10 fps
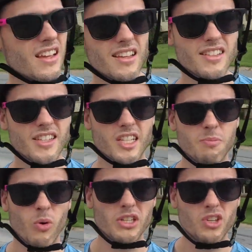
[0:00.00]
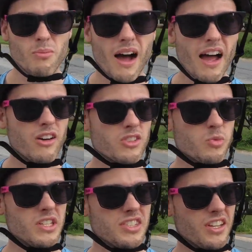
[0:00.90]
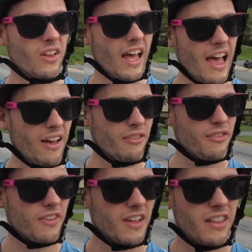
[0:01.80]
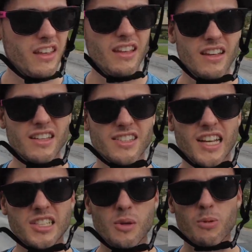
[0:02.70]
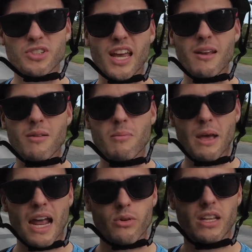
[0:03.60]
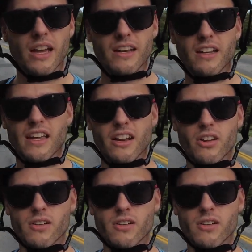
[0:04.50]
6.2 miles, we still have the 60% battery light indicator.